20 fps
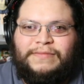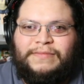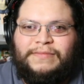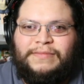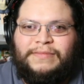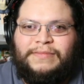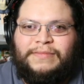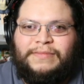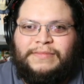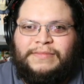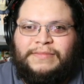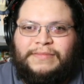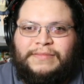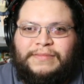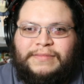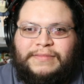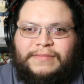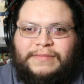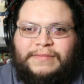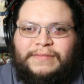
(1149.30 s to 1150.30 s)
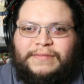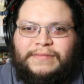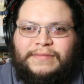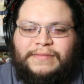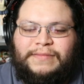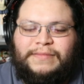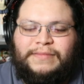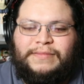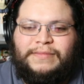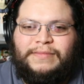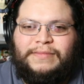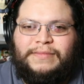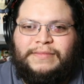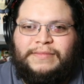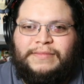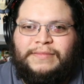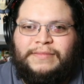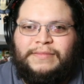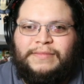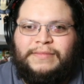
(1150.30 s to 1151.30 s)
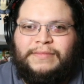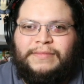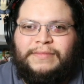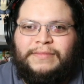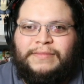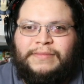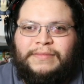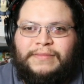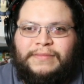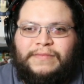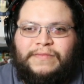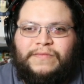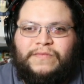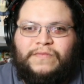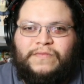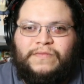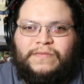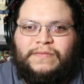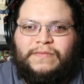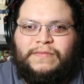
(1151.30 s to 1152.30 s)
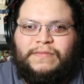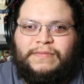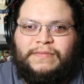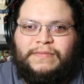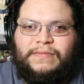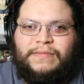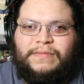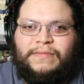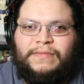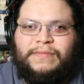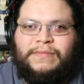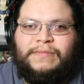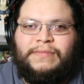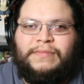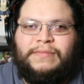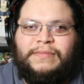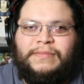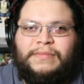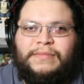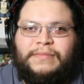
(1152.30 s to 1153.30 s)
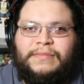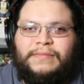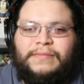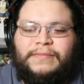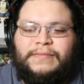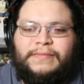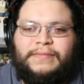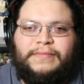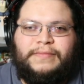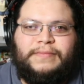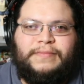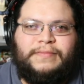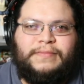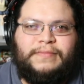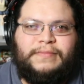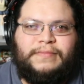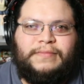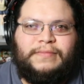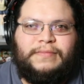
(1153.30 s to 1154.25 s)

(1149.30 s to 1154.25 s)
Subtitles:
The person shown says nothing.